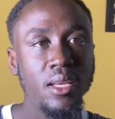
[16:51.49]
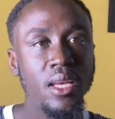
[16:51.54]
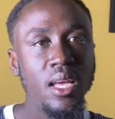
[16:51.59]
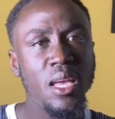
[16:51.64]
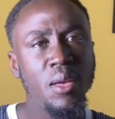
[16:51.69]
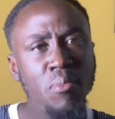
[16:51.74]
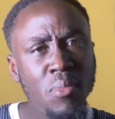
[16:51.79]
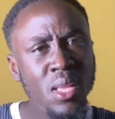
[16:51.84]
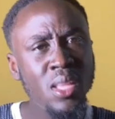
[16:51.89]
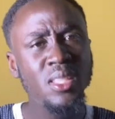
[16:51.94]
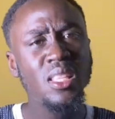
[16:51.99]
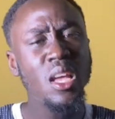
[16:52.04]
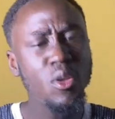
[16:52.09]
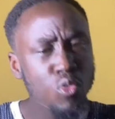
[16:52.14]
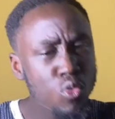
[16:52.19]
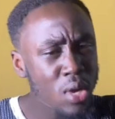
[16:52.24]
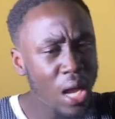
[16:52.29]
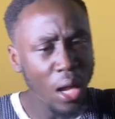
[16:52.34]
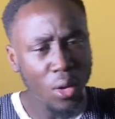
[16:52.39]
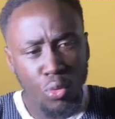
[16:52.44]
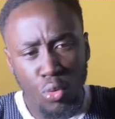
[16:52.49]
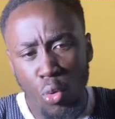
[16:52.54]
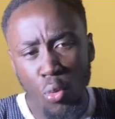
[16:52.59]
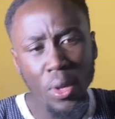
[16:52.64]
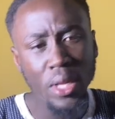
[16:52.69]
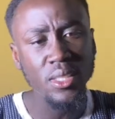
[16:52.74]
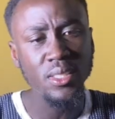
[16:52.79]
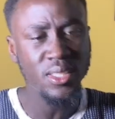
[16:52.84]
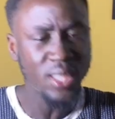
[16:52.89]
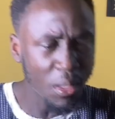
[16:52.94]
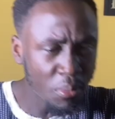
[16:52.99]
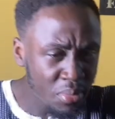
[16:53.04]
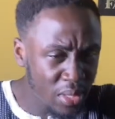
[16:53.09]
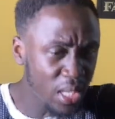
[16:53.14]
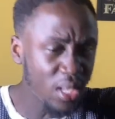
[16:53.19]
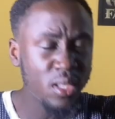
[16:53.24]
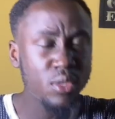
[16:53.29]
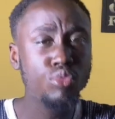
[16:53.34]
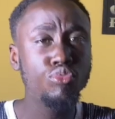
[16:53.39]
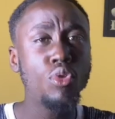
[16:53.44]
it means that you can do it
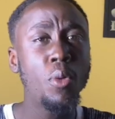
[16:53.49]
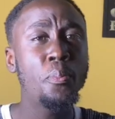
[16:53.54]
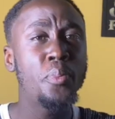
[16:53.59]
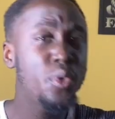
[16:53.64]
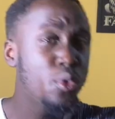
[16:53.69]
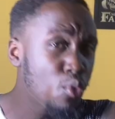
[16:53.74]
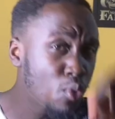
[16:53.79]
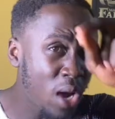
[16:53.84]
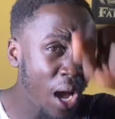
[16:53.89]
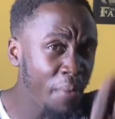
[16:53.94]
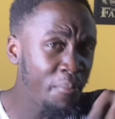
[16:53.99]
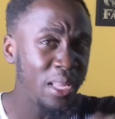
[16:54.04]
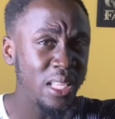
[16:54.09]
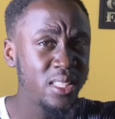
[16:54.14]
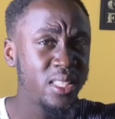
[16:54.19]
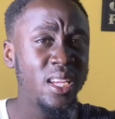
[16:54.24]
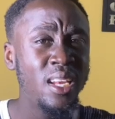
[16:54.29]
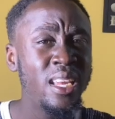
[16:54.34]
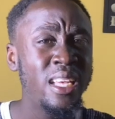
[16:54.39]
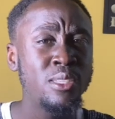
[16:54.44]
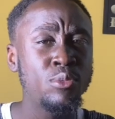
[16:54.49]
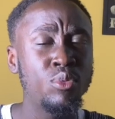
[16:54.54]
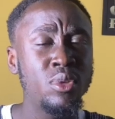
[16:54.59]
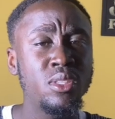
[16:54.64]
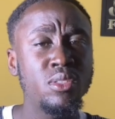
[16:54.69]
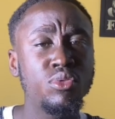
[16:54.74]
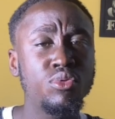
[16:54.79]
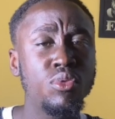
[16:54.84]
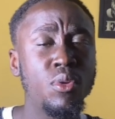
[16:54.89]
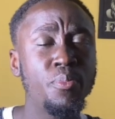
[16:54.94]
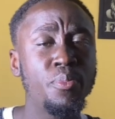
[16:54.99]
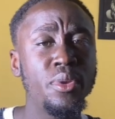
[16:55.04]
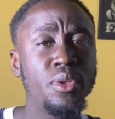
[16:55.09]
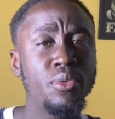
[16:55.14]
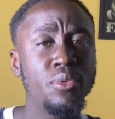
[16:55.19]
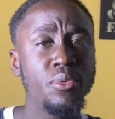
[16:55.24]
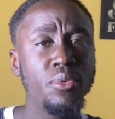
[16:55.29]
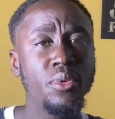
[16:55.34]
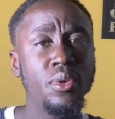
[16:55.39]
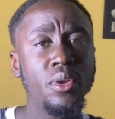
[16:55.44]
something is stopping you come and tell us what is stopping
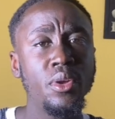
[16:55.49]
you